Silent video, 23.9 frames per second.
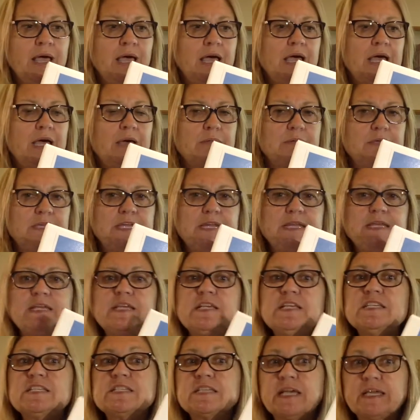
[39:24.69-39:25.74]

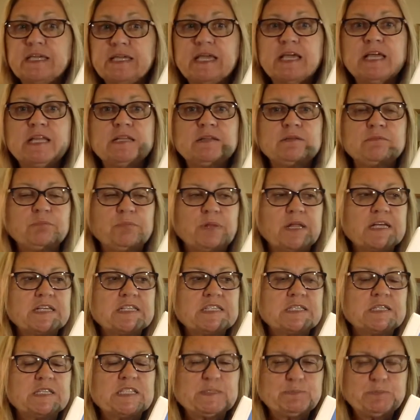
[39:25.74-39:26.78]
KiddyKeys, again, Plus
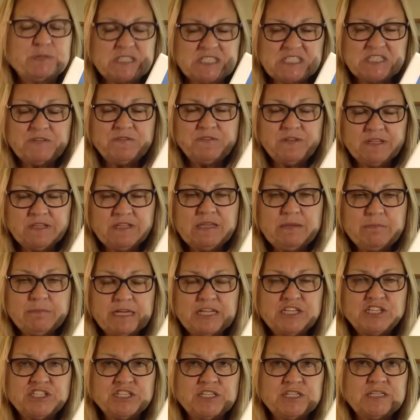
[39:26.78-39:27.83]
specifically
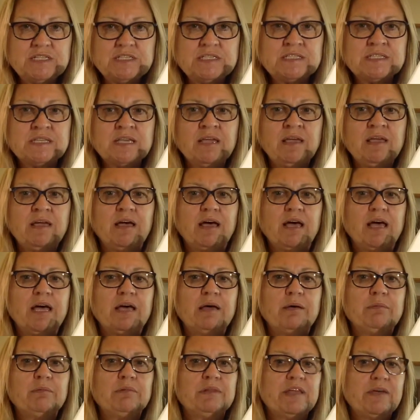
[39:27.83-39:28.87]
mentions
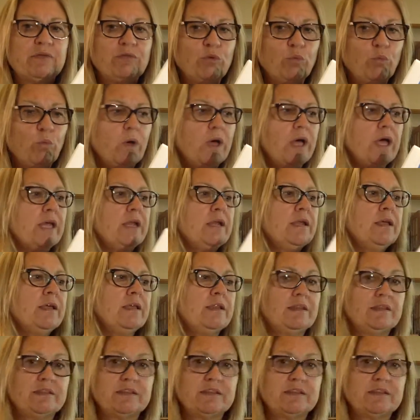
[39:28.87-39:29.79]
level 1,